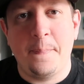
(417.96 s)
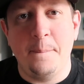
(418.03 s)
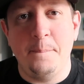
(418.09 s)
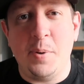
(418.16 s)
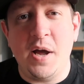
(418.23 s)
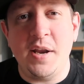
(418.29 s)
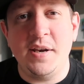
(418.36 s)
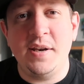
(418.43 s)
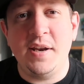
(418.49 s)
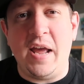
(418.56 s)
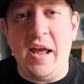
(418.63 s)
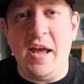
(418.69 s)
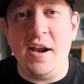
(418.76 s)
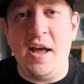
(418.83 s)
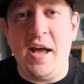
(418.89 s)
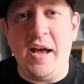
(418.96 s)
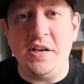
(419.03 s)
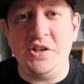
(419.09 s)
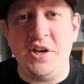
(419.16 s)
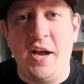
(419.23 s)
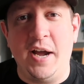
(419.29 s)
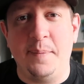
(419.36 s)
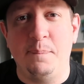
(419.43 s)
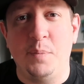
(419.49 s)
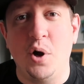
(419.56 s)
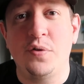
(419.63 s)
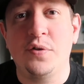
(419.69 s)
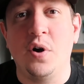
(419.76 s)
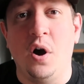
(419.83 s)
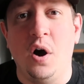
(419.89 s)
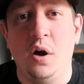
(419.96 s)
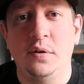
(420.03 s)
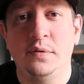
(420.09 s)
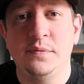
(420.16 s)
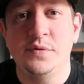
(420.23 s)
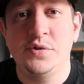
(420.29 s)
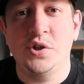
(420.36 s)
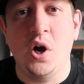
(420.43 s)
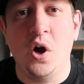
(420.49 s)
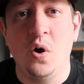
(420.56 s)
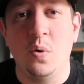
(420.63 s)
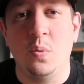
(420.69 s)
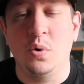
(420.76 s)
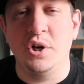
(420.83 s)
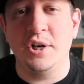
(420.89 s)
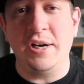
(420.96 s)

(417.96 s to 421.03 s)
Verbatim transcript: Button and hijack both call, so we're